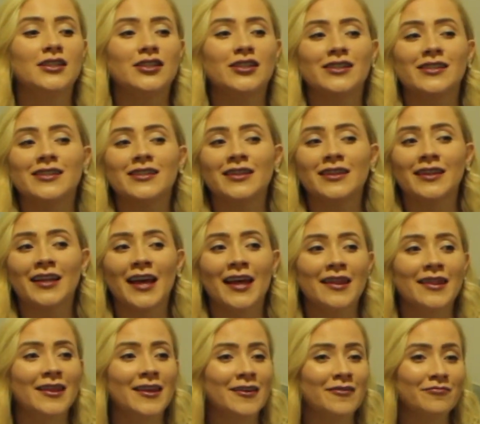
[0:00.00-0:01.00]
just
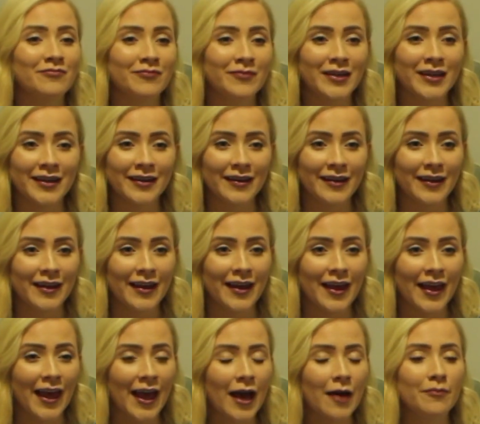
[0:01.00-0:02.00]
let them
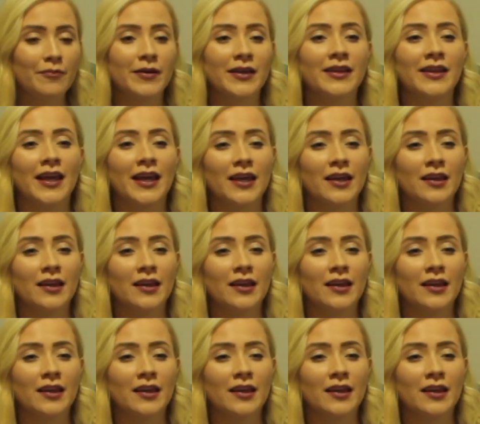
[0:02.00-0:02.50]
happen.